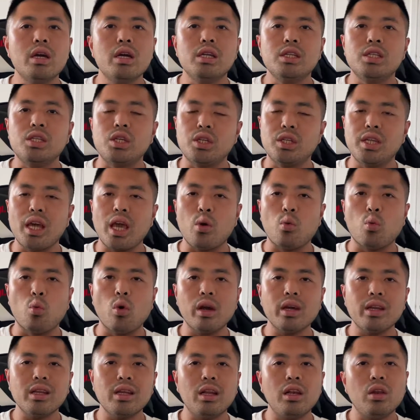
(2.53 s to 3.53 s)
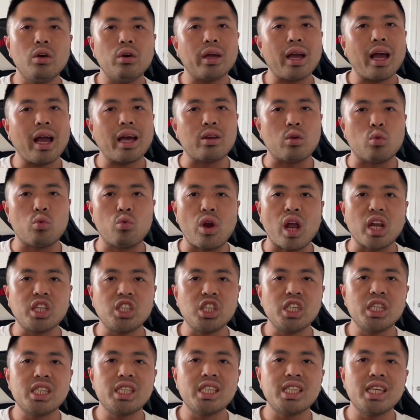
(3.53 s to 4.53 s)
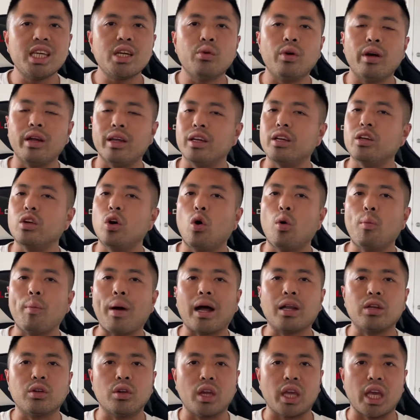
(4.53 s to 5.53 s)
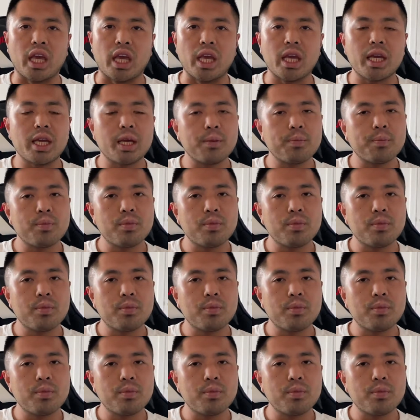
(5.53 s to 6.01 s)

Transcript: Today we're gonna look at Registeel in Go Battle League.